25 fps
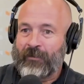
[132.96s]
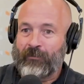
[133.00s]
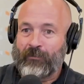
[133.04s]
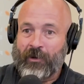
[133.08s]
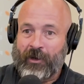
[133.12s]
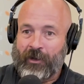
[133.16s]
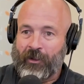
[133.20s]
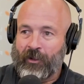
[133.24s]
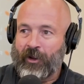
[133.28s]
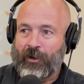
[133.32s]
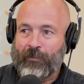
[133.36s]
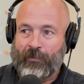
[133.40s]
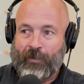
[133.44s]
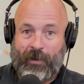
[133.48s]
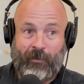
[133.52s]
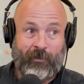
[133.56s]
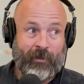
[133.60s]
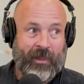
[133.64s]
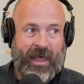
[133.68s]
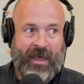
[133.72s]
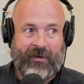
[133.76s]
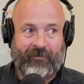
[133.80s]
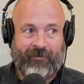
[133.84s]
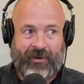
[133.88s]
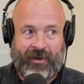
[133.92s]
it, but a lot of
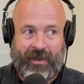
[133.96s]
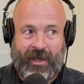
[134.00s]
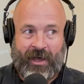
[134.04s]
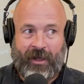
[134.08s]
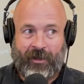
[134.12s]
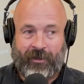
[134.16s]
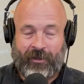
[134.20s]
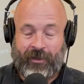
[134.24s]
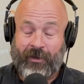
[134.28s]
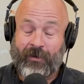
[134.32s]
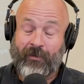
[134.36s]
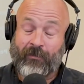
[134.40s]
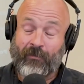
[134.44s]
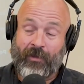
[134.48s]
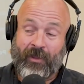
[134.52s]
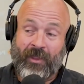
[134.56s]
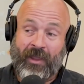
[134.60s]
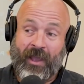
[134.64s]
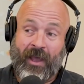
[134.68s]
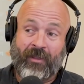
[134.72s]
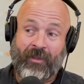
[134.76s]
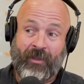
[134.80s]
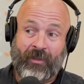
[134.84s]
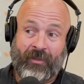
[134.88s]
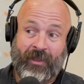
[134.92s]
people haven't nailed it. But
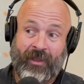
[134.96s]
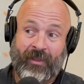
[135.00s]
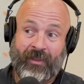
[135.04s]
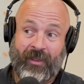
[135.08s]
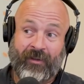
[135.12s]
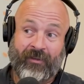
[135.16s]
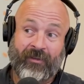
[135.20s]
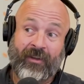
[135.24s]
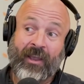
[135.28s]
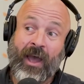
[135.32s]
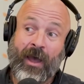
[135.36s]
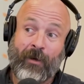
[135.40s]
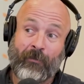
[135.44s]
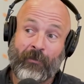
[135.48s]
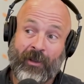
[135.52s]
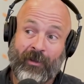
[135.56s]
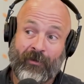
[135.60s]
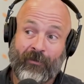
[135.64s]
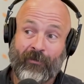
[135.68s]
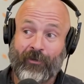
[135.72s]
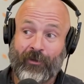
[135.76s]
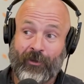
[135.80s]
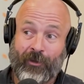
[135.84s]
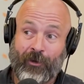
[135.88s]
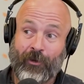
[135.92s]
the other thing that's
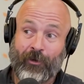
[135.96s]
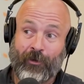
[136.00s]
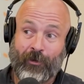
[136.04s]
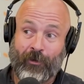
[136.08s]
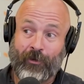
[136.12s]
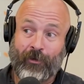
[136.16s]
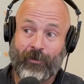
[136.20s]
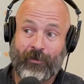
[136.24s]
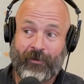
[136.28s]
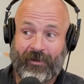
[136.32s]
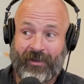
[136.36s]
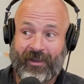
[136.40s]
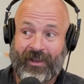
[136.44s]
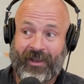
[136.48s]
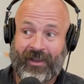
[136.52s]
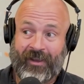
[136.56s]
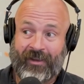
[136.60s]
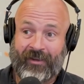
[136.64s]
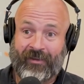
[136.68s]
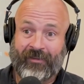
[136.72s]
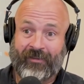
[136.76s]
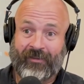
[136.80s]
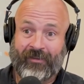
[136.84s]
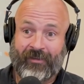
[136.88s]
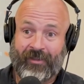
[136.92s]
coming for you
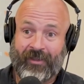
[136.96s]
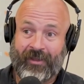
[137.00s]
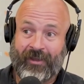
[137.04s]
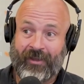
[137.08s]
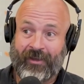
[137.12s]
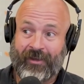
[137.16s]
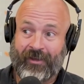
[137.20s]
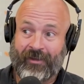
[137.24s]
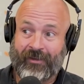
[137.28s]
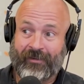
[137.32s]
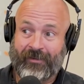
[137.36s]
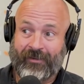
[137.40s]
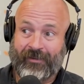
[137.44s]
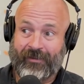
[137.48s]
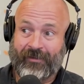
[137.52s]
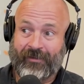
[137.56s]
is the